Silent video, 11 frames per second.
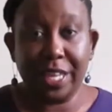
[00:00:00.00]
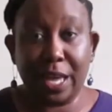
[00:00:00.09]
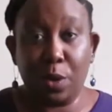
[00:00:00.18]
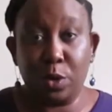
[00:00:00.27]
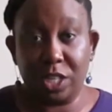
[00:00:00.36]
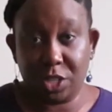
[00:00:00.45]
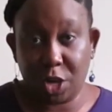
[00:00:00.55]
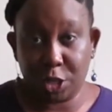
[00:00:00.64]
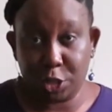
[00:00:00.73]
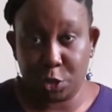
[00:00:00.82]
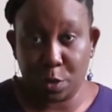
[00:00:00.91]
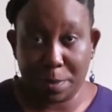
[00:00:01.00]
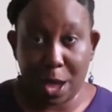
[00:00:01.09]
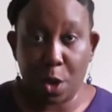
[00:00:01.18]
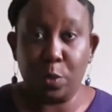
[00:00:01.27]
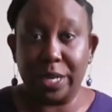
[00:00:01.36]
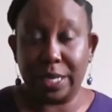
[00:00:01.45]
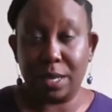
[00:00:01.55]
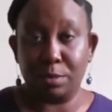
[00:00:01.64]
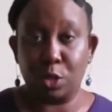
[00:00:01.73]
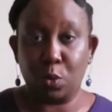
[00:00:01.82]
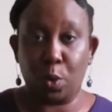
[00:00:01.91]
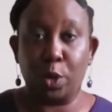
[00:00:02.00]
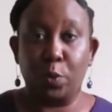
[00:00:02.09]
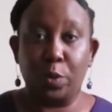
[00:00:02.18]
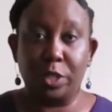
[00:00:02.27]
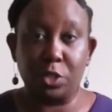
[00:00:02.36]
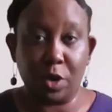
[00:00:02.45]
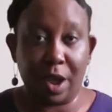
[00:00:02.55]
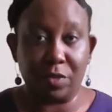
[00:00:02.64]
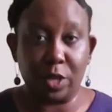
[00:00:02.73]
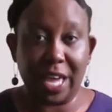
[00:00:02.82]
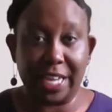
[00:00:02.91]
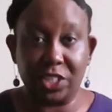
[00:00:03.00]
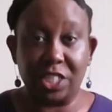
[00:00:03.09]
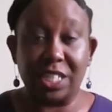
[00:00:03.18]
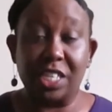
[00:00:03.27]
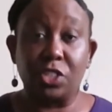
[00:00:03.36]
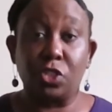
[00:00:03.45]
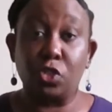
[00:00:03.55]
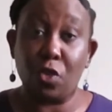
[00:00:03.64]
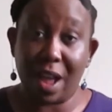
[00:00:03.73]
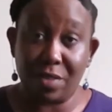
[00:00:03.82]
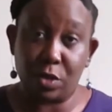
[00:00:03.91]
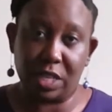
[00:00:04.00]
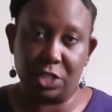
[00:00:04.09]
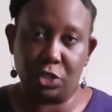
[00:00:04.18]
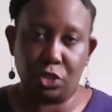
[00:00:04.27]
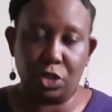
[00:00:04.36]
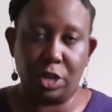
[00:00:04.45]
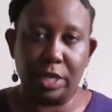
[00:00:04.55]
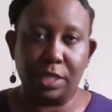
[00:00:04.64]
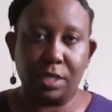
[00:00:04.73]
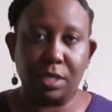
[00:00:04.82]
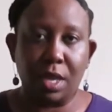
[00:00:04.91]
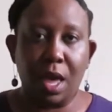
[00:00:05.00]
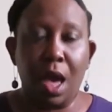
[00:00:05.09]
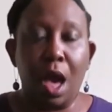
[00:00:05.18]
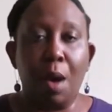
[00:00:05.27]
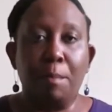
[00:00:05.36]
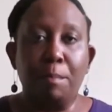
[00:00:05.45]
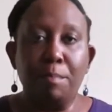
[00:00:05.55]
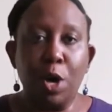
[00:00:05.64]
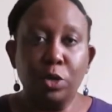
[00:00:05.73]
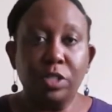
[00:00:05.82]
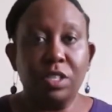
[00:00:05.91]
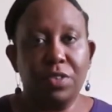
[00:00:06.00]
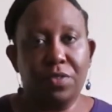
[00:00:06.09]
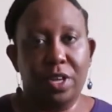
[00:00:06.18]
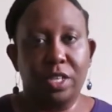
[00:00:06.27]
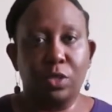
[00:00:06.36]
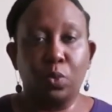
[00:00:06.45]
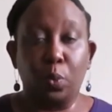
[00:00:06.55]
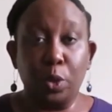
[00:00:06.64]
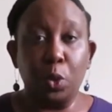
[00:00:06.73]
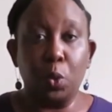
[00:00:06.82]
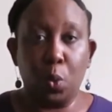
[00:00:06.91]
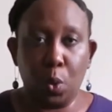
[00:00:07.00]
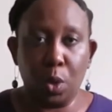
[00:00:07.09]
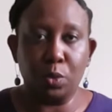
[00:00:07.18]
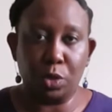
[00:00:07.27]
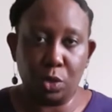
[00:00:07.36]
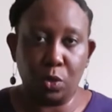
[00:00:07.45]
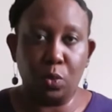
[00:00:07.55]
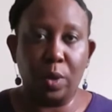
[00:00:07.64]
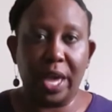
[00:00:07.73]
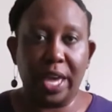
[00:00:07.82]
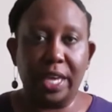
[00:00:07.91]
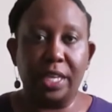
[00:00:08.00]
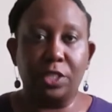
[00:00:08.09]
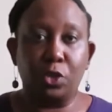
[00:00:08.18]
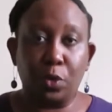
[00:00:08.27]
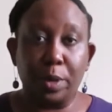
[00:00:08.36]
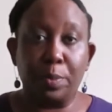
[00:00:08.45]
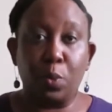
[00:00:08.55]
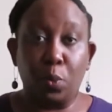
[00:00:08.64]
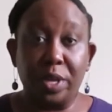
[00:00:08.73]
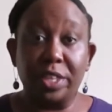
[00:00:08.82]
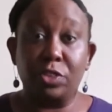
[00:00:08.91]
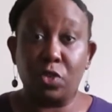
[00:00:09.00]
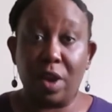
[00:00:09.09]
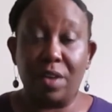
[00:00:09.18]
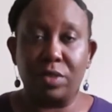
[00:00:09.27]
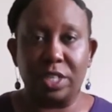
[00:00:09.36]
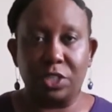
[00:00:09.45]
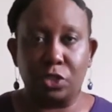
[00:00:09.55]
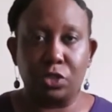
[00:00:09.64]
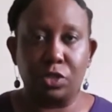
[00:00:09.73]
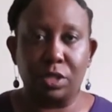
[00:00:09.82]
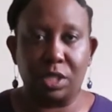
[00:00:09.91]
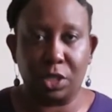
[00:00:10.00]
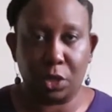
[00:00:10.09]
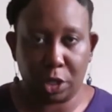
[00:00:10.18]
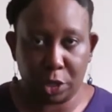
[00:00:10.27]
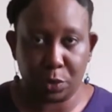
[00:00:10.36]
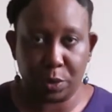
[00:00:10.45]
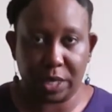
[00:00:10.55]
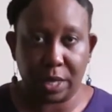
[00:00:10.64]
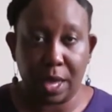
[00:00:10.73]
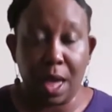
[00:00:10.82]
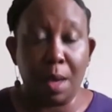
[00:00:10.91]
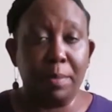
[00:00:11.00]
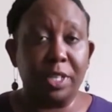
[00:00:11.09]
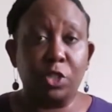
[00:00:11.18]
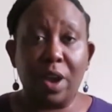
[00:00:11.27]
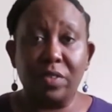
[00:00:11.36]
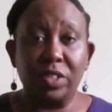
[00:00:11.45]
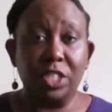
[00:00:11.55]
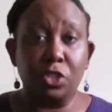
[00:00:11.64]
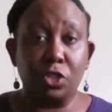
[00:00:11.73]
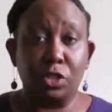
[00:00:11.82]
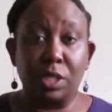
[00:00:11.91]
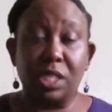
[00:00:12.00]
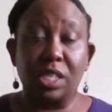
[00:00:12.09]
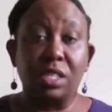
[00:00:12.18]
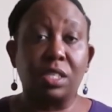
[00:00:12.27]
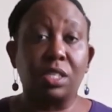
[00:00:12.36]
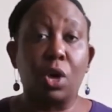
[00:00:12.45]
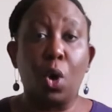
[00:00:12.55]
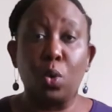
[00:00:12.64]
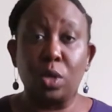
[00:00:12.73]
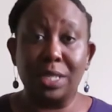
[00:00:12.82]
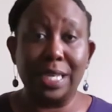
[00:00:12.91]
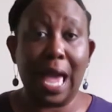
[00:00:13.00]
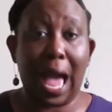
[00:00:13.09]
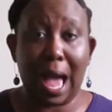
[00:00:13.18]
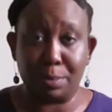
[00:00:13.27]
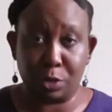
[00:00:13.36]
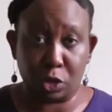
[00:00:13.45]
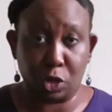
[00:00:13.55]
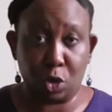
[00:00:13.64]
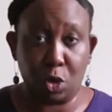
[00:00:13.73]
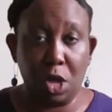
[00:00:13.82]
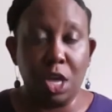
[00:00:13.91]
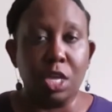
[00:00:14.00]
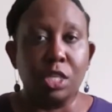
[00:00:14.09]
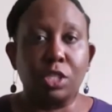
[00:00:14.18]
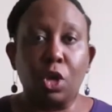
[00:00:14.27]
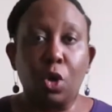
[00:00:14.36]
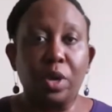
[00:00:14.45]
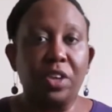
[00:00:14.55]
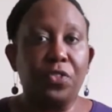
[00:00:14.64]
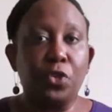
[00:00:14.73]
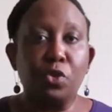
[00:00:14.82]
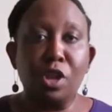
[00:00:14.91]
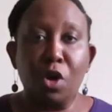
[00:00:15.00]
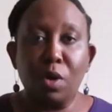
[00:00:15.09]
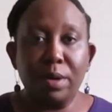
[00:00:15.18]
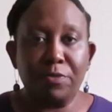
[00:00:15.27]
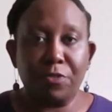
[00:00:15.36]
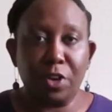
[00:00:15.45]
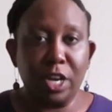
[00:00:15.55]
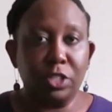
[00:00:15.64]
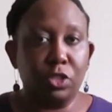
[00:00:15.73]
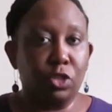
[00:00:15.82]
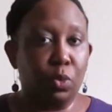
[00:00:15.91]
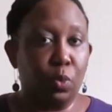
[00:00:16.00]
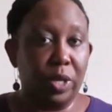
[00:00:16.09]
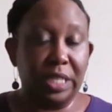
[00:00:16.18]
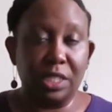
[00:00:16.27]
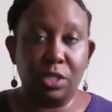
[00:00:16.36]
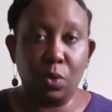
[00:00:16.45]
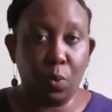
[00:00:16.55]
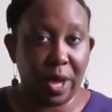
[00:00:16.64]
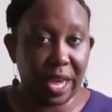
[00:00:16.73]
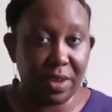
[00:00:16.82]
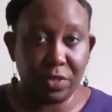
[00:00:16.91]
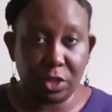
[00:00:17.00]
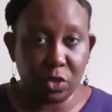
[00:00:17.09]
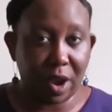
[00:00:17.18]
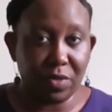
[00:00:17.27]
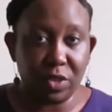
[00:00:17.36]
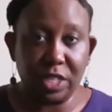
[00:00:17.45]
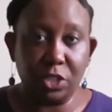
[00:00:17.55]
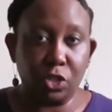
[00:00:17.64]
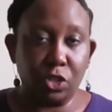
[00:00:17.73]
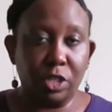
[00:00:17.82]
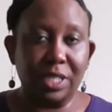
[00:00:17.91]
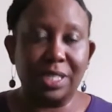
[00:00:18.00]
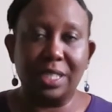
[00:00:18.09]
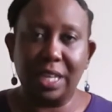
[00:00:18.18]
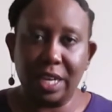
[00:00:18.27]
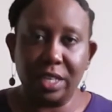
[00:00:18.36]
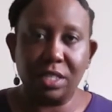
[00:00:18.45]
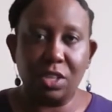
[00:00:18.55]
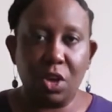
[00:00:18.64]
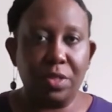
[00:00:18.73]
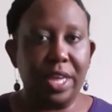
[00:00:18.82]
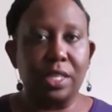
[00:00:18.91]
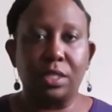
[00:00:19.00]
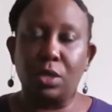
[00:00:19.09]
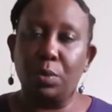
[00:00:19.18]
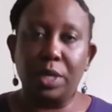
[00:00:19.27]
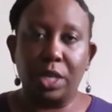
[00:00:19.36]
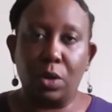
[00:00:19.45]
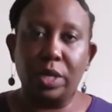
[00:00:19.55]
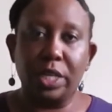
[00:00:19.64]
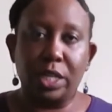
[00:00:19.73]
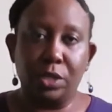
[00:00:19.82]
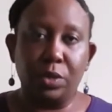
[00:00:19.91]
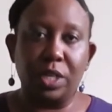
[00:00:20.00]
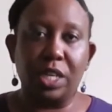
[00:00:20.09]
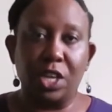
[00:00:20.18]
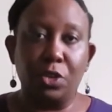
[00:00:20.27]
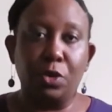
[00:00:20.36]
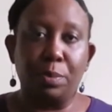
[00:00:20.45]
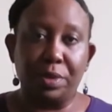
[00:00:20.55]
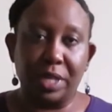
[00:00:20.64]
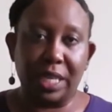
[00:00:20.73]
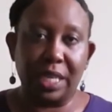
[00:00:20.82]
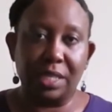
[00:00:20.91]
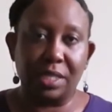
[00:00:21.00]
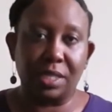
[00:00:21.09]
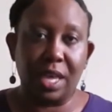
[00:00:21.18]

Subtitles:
thing I want to talk to you about when it comes to working with a travel agent is travel insurance. Most of us will quote you a trip with travel insurance included, but travel insurance is totally optional. So if you know up front you're willing to waive the travel insurance, let us know that so we don't include it in your bookings.